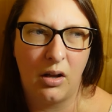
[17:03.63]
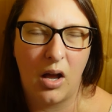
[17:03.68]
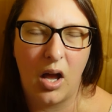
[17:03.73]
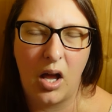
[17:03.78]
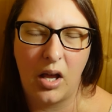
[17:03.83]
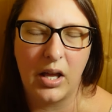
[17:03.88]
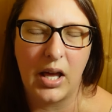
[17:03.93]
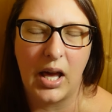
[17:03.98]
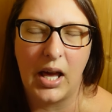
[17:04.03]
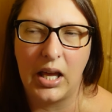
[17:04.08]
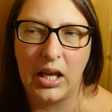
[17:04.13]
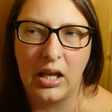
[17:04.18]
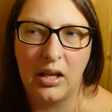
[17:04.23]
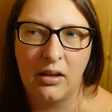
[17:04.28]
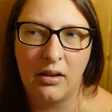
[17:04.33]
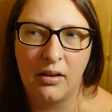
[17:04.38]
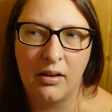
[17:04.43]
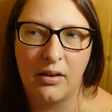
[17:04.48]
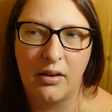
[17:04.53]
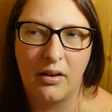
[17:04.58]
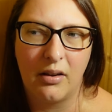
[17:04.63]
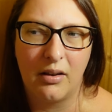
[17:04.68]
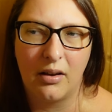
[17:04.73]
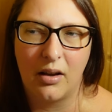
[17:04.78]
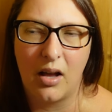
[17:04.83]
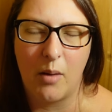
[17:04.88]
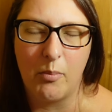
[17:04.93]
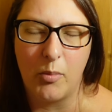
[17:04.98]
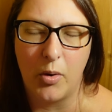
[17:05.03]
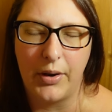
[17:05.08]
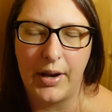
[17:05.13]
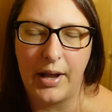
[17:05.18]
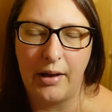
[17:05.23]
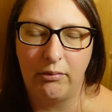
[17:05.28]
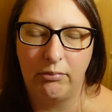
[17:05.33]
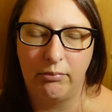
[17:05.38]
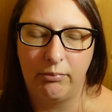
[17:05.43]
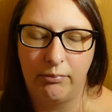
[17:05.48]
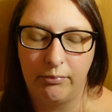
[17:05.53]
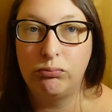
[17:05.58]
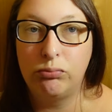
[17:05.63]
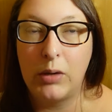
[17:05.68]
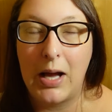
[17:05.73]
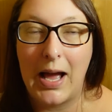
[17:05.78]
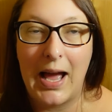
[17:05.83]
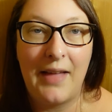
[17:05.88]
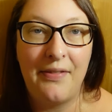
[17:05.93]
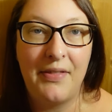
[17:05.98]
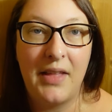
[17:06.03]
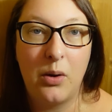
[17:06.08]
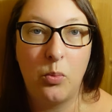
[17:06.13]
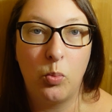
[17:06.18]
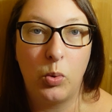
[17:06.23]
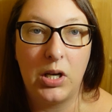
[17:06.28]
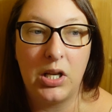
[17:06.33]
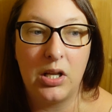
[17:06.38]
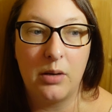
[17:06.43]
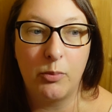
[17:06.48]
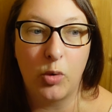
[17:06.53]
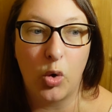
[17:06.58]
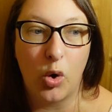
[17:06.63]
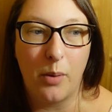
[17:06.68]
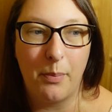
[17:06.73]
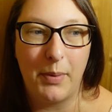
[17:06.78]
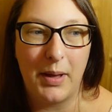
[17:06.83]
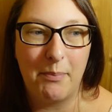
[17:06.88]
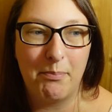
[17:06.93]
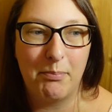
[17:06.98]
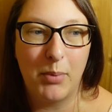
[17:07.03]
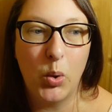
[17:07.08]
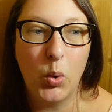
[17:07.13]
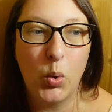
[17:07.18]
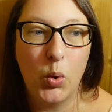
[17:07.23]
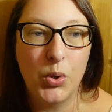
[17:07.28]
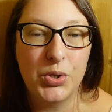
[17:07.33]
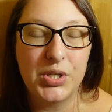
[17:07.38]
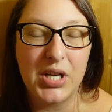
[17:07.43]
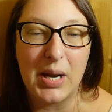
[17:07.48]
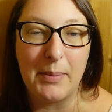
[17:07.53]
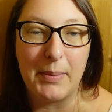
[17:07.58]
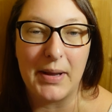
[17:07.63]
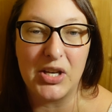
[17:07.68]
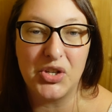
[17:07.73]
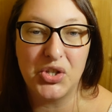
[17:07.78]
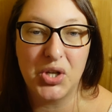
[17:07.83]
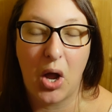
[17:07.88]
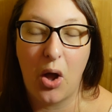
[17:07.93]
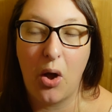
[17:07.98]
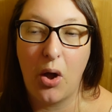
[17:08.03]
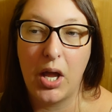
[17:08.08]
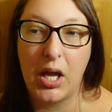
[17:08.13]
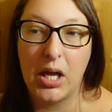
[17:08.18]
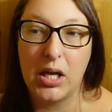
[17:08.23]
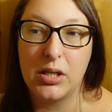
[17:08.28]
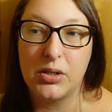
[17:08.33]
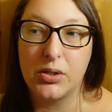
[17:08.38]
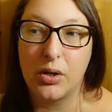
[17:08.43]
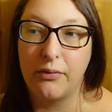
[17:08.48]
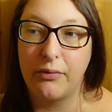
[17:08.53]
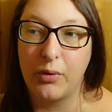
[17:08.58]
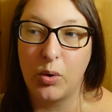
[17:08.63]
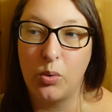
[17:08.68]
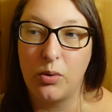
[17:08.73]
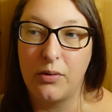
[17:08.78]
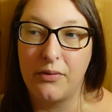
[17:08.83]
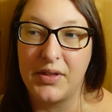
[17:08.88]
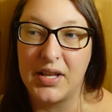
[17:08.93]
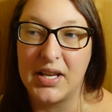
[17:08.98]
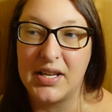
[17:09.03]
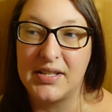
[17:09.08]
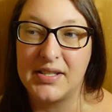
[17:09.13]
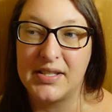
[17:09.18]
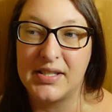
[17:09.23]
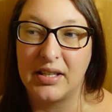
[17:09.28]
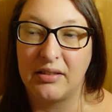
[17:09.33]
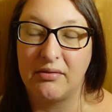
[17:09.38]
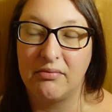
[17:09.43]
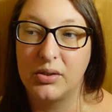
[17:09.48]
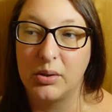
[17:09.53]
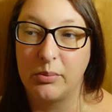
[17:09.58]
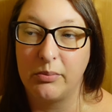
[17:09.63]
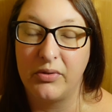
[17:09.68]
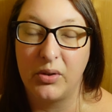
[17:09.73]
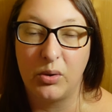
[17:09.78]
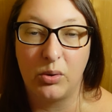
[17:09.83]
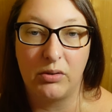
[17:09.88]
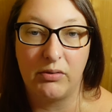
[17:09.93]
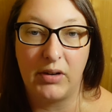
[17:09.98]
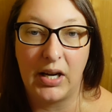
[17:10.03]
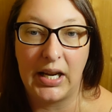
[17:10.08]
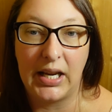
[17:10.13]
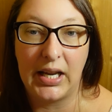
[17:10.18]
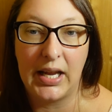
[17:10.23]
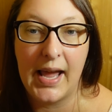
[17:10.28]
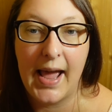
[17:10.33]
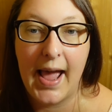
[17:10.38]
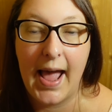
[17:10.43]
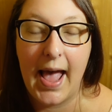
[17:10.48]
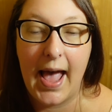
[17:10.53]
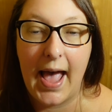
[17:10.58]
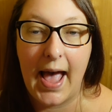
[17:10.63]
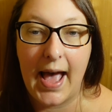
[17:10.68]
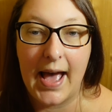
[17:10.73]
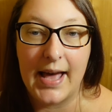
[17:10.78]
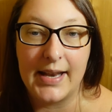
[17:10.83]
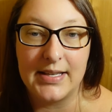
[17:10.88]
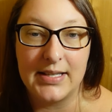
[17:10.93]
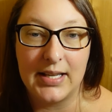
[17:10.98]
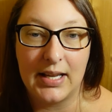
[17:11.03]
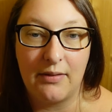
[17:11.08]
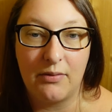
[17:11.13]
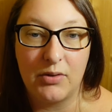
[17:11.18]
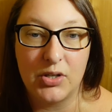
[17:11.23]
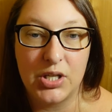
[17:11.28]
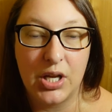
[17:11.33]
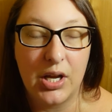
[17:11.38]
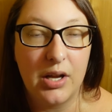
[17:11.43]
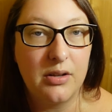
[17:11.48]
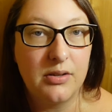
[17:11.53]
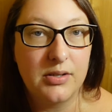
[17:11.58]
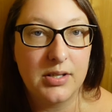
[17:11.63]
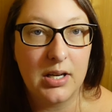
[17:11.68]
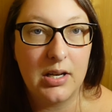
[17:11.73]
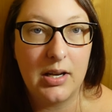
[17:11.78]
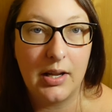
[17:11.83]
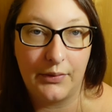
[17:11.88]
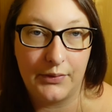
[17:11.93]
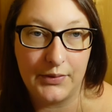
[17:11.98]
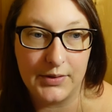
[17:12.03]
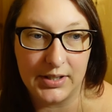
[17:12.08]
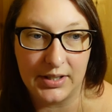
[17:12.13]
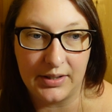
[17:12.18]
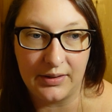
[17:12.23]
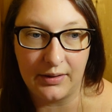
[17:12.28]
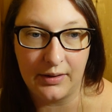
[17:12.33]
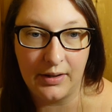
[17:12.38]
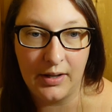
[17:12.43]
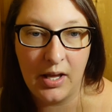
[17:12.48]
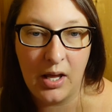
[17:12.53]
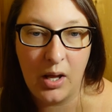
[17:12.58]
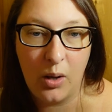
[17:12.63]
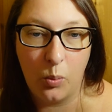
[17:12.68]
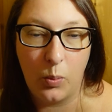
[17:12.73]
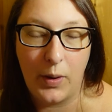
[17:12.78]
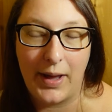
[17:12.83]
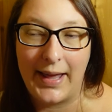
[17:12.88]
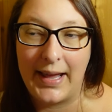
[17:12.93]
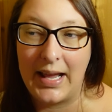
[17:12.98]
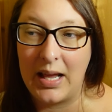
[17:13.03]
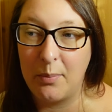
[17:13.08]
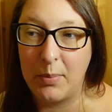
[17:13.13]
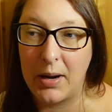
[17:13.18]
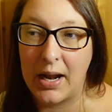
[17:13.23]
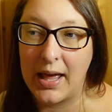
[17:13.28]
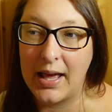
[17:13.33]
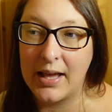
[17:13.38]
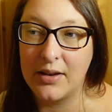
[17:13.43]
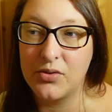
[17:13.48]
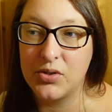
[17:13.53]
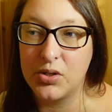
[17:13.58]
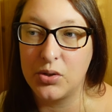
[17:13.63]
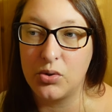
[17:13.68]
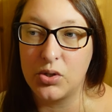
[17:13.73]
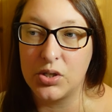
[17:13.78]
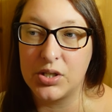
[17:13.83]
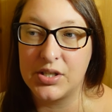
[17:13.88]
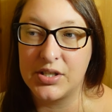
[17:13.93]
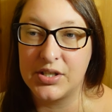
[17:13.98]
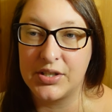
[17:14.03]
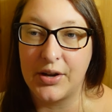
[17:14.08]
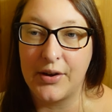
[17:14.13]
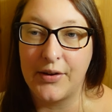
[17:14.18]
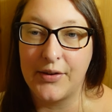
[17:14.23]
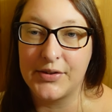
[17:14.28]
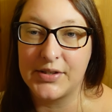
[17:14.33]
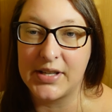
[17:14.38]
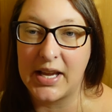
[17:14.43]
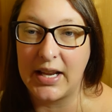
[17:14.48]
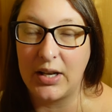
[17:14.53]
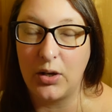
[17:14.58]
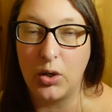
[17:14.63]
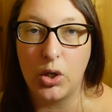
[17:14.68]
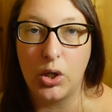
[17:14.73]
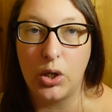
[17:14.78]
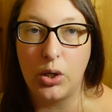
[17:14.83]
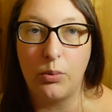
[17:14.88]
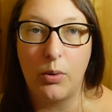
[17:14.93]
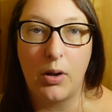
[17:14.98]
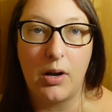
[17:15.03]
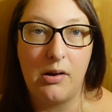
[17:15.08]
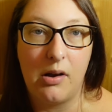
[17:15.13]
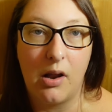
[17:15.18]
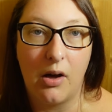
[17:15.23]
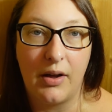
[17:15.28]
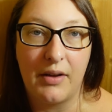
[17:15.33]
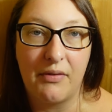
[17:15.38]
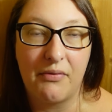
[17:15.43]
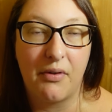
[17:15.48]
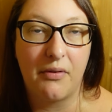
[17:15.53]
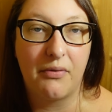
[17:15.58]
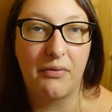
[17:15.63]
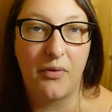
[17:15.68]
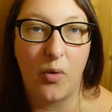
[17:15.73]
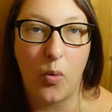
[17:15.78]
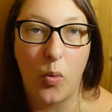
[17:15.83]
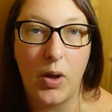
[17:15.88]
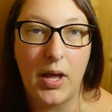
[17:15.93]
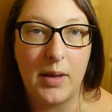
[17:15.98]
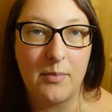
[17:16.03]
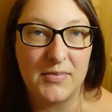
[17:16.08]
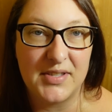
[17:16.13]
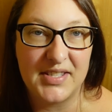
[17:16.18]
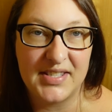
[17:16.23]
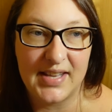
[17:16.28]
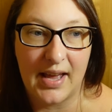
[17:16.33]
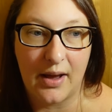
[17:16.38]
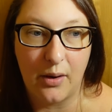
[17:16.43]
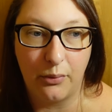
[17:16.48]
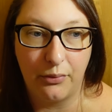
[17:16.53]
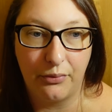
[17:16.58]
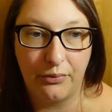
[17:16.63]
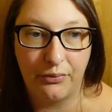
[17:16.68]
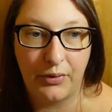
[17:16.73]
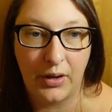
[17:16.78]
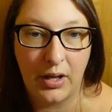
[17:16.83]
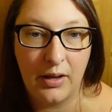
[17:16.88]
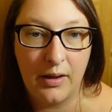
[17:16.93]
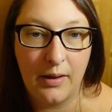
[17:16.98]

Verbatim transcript: Okay, come on now. And then William got a bit bored and a bit tired of all of this tomfoolery, and he returned to London, where he planned to just start a new life for himself.